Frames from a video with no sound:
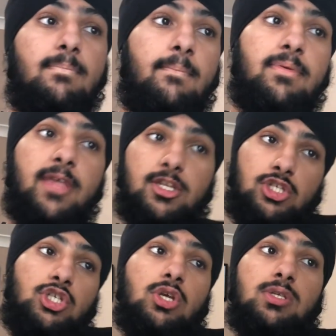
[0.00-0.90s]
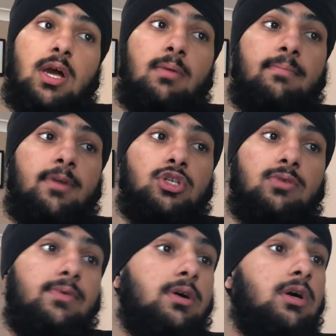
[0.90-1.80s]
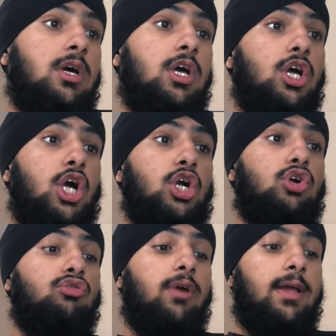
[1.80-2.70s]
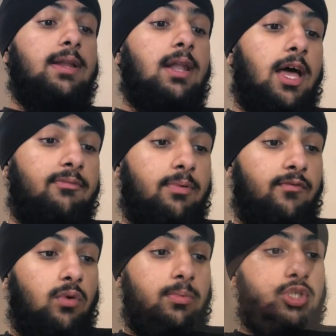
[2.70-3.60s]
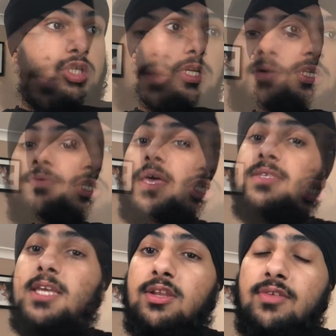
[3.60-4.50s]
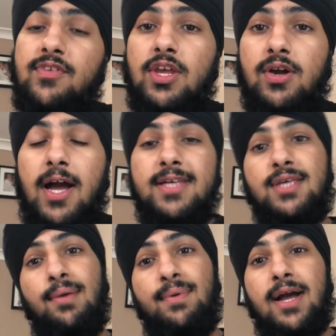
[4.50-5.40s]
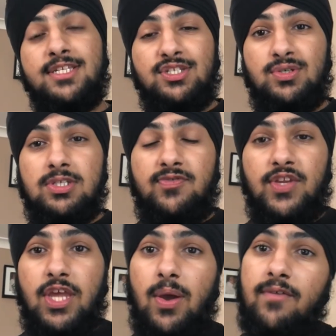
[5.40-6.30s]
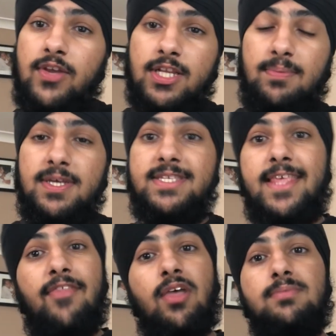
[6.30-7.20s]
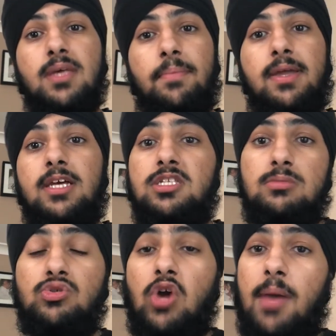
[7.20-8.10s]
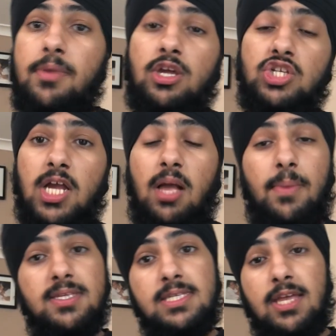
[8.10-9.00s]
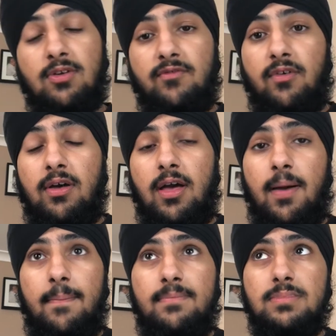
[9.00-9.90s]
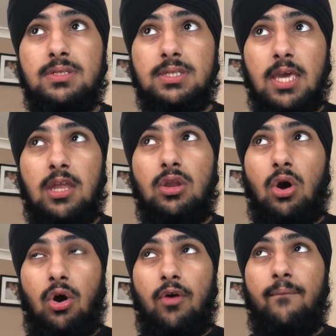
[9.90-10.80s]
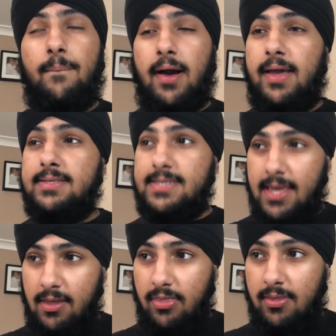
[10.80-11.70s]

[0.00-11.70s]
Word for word: But that just shows you how much of a great live performer she is. That's the end of the video, guys. I hope you guys enjoyed this video. If you did, please hit that thumbs up button and subscribe. You can check out my skin of skin of my teeth.